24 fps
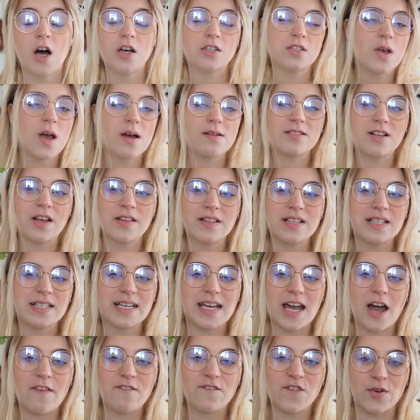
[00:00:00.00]
Also, I was on this
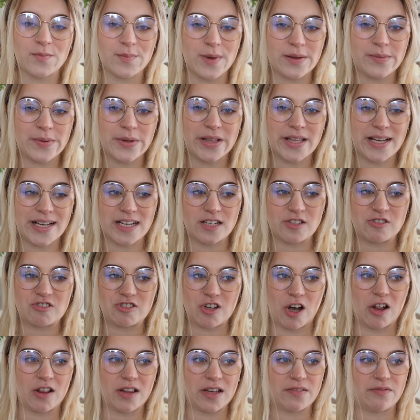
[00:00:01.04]
account for maybe like a
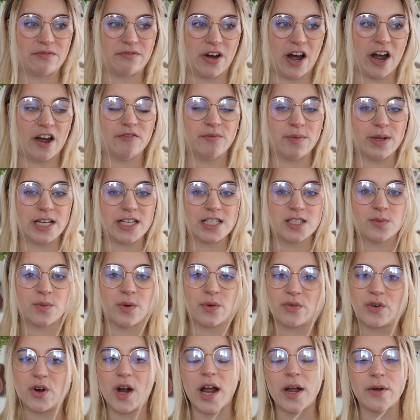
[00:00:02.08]
solid 5 minutes
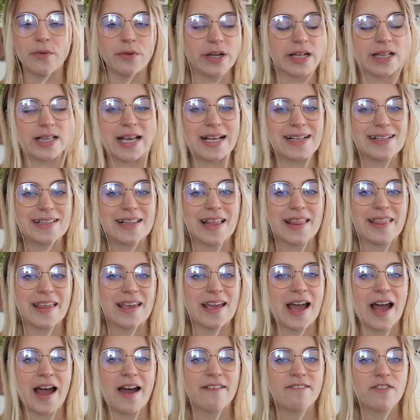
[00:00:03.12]
before I realized that
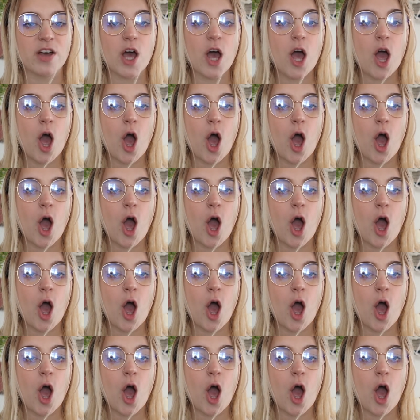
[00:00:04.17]
they have